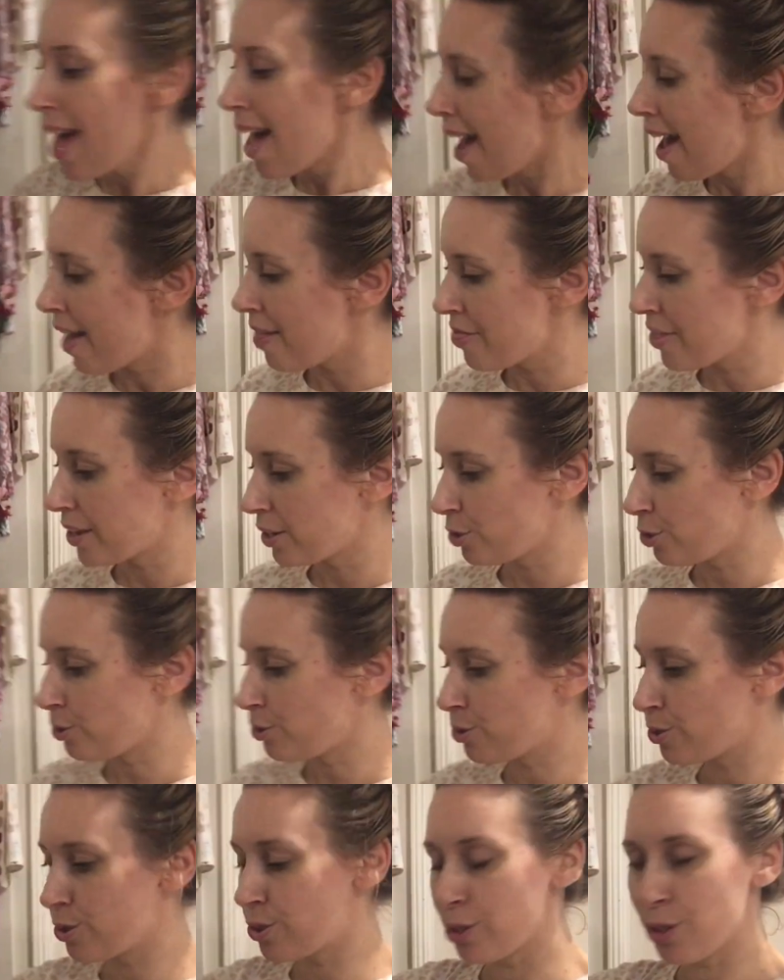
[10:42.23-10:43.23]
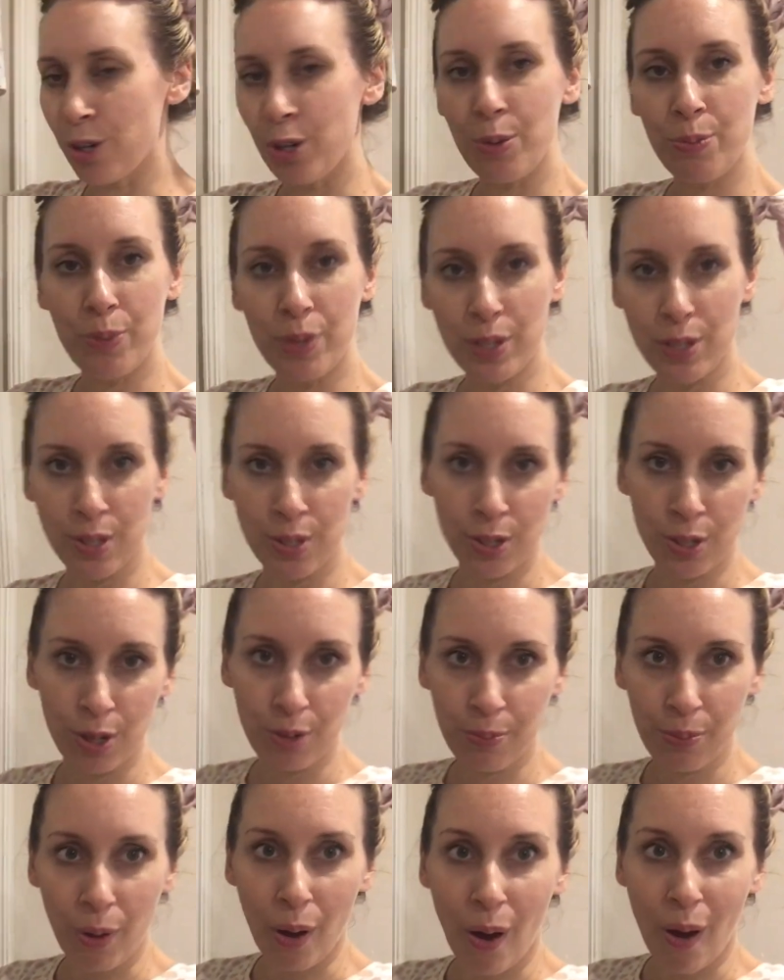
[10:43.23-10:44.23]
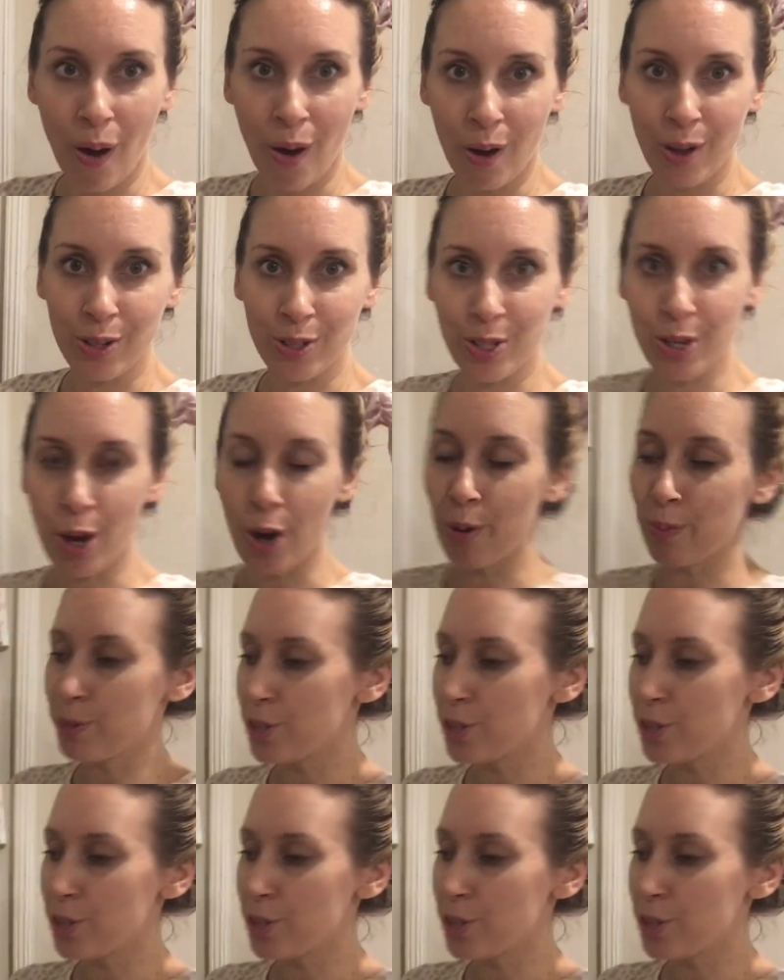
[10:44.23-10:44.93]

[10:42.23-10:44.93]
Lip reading: and then you scoop the soup on top.